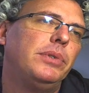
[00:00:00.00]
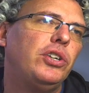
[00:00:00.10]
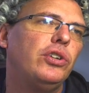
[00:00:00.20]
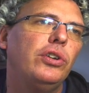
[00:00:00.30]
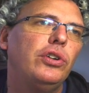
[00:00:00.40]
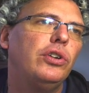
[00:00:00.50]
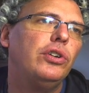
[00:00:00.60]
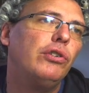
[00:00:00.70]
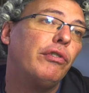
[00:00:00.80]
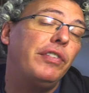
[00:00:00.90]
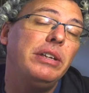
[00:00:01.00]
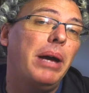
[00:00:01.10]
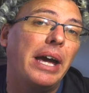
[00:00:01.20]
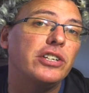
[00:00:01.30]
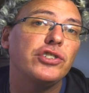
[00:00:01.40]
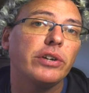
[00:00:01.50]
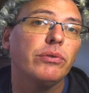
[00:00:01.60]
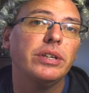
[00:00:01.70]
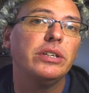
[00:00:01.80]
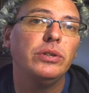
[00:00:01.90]
you, your feedback in
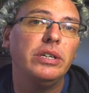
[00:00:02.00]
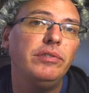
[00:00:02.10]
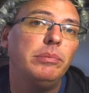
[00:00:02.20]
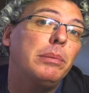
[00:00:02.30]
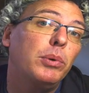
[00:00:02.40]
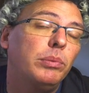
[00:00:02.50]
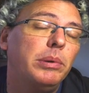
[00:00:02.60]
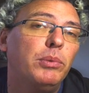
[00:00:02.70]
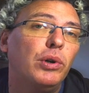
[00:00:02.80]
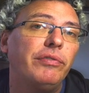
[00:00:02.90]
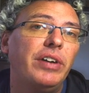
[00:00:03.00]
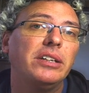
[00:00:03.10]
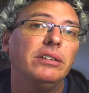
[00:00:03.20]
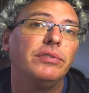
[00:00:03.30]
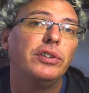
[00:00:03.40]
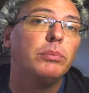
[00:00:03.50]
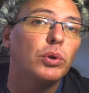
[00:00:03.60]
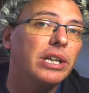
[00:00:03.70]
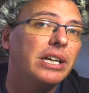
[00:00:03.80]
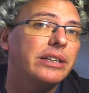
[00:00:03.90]
general that you give to people will be more effective. They're
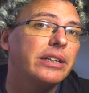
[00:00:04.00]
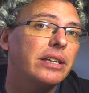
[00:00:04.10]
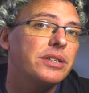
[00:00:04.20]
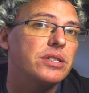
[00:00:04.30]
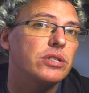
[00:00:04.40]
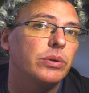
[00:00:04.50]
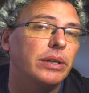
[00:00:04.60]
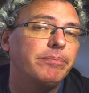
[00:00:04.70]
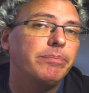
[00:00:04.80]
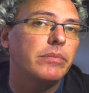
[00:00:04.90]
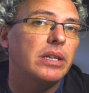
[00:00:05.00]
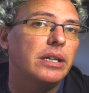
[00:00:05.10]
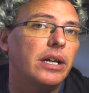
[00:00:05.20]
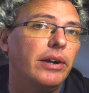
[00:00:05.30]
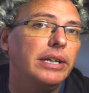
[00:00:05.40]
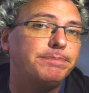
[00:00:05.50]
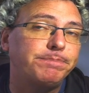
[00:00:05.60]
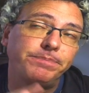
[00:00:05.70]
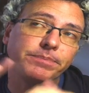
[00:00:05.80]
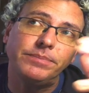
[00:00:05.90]
more likely to listen to it. All right.
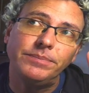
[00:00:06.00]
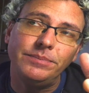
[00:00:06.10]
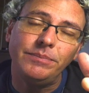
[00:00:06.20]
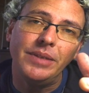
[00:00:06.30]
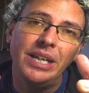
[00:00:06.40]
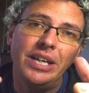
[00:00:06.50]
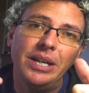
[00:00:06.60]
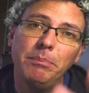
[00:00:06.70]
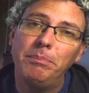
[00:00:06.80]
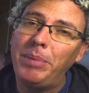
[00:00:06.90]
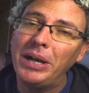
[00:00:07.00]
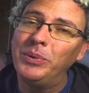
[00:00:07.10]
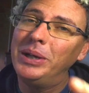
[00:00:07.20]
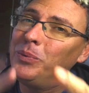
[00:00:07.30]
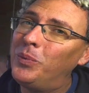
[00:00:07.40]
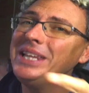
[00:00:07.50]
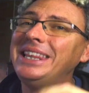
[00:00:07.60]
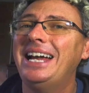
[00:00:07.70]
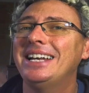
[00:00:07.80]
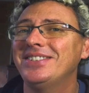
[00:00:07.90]
By the way, one
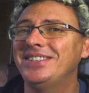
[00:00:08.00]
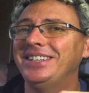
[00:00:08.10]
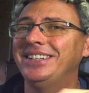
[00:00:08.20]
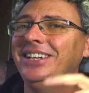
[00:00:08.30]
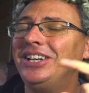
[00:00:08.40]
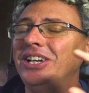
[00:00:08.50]
last thing.